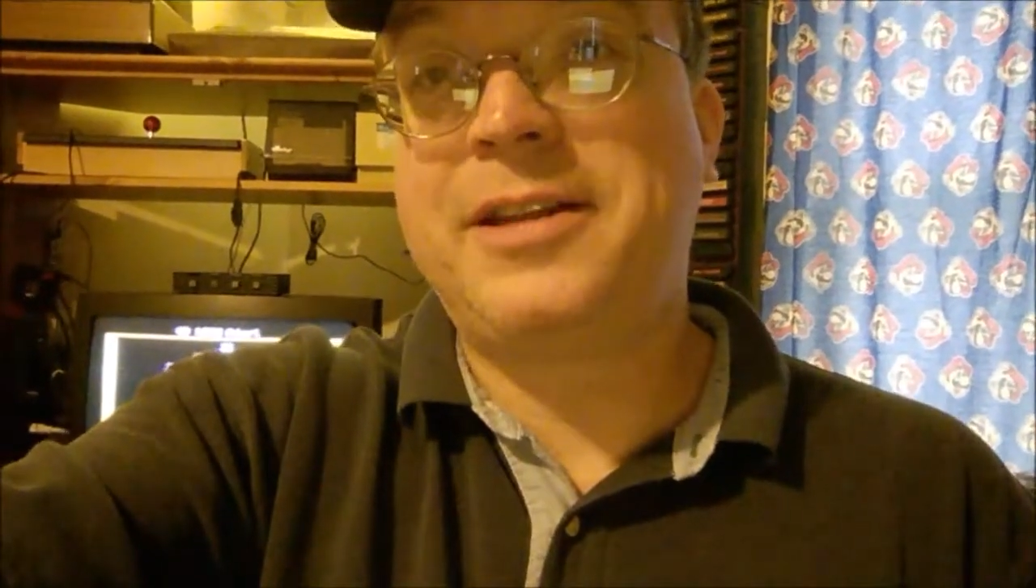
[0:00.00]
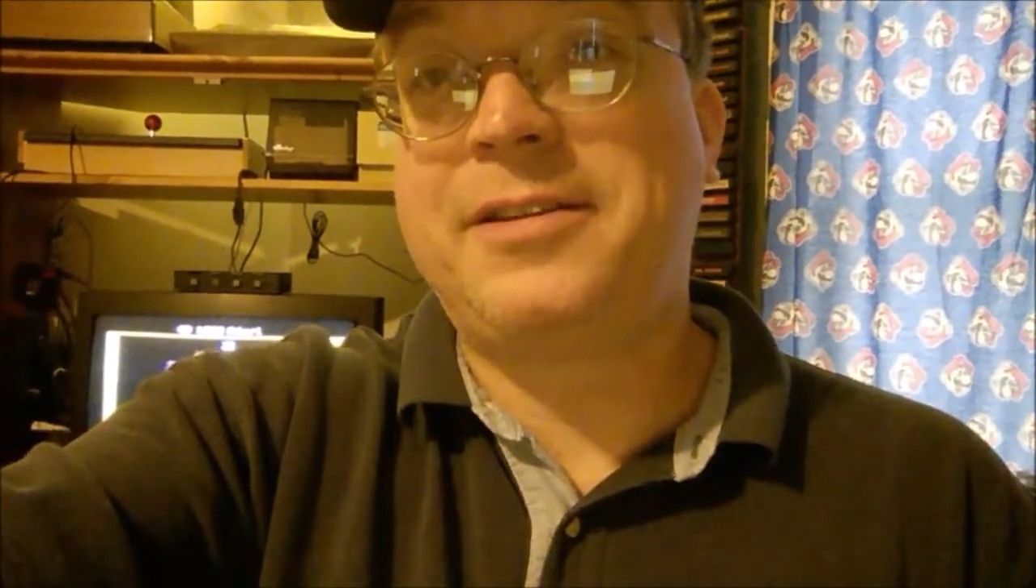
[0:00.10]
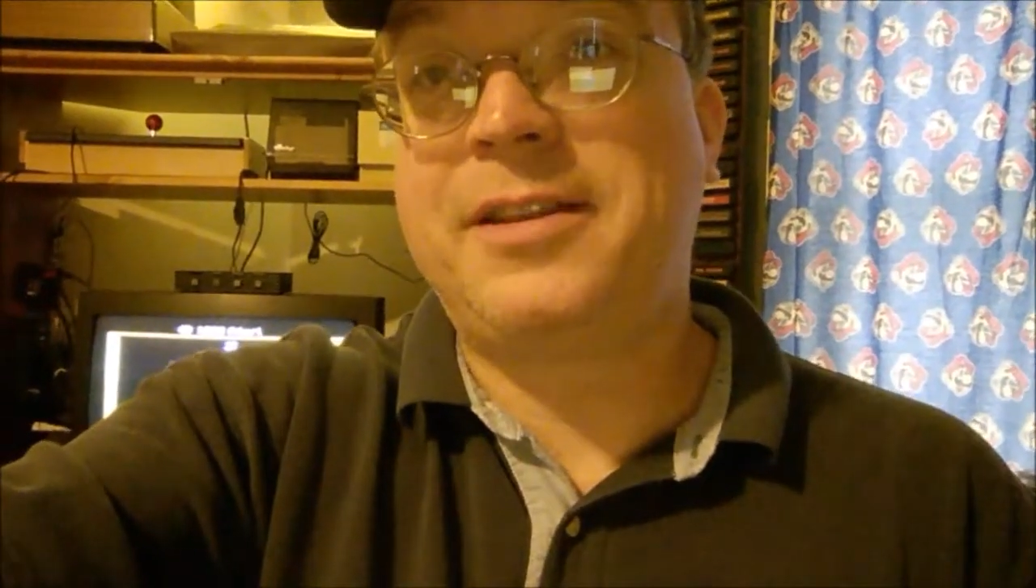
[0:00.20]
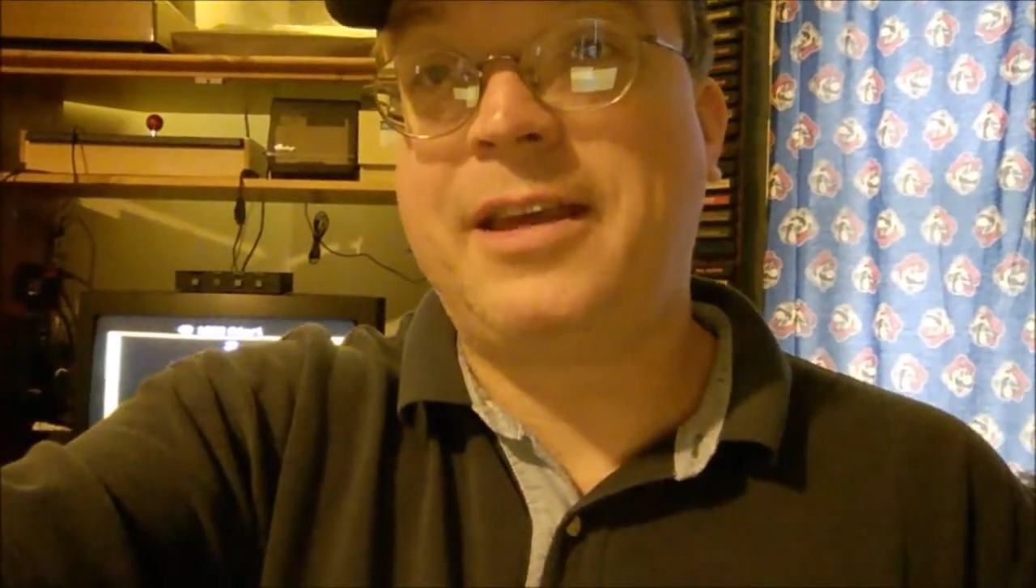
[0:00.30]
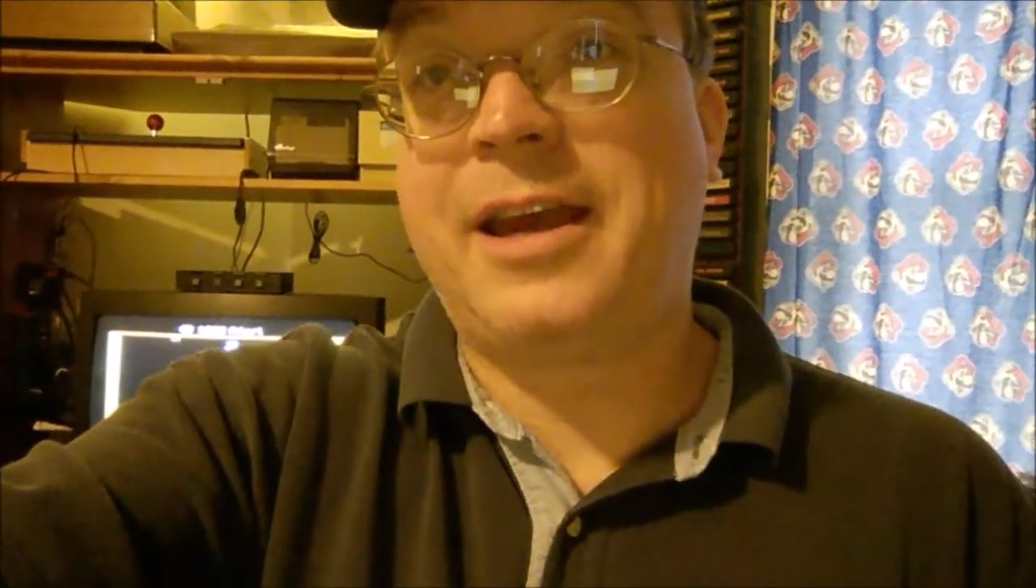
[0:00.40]

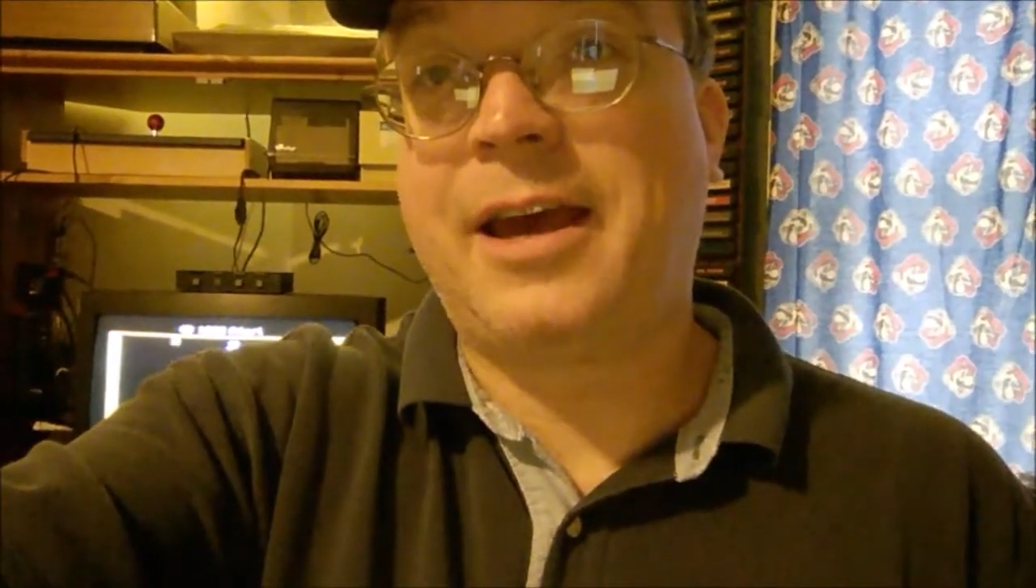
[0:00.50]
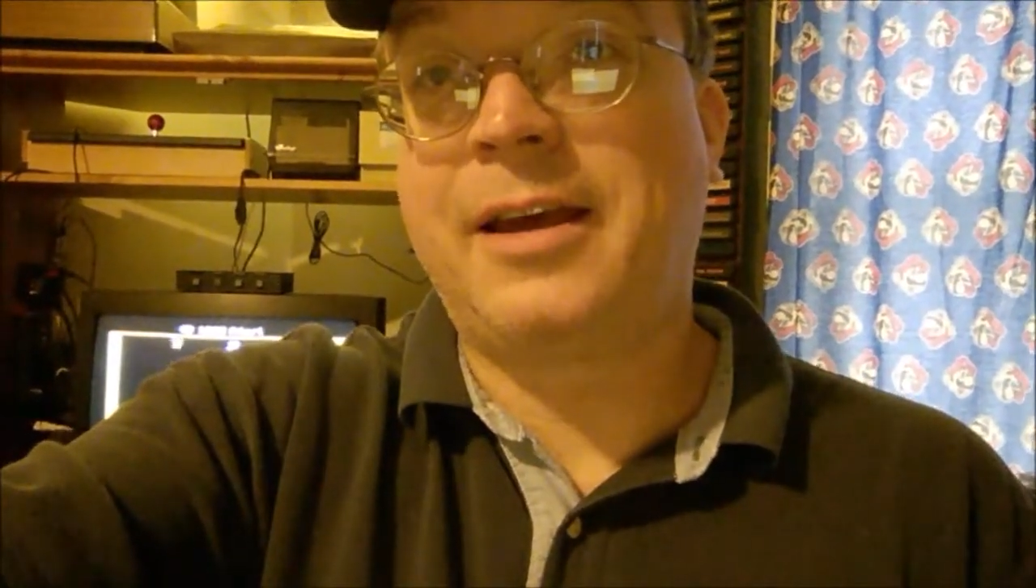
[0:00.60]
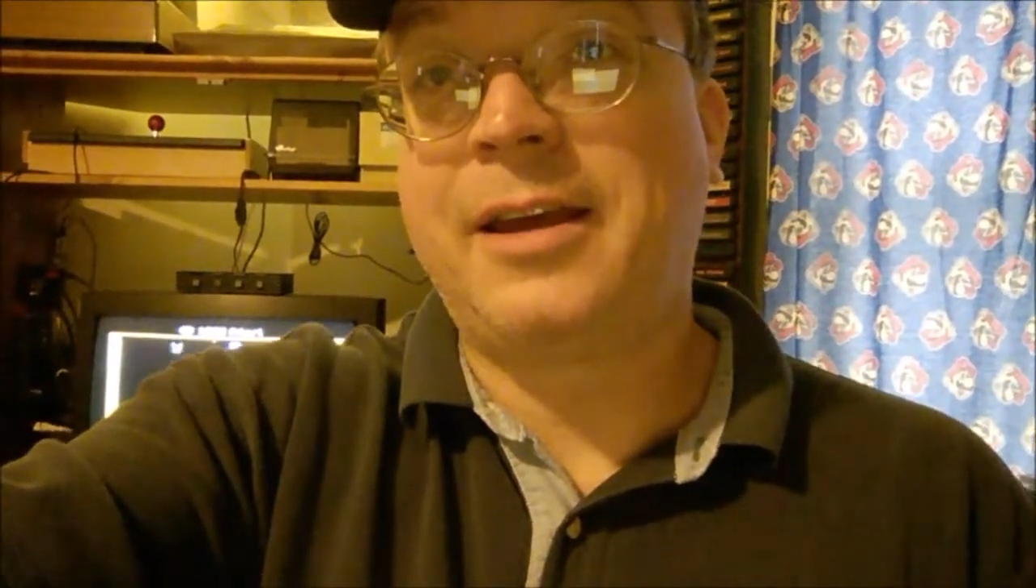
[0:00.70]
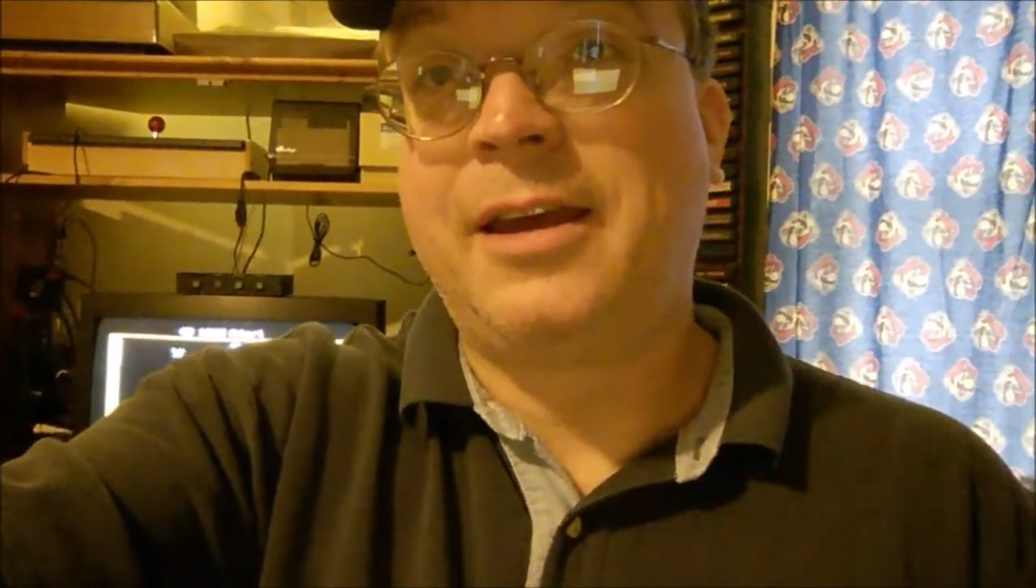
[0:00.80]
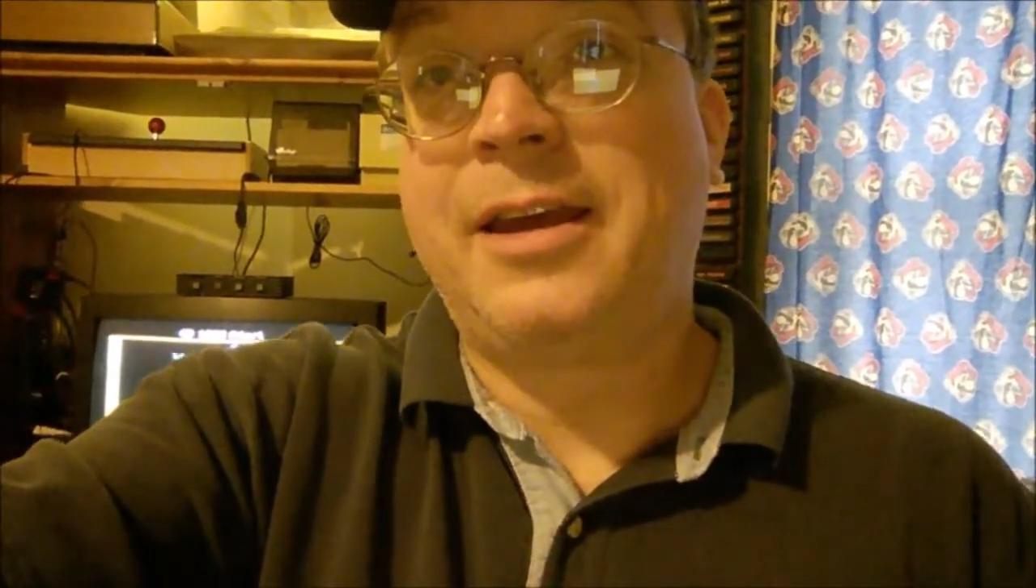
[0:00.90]
into the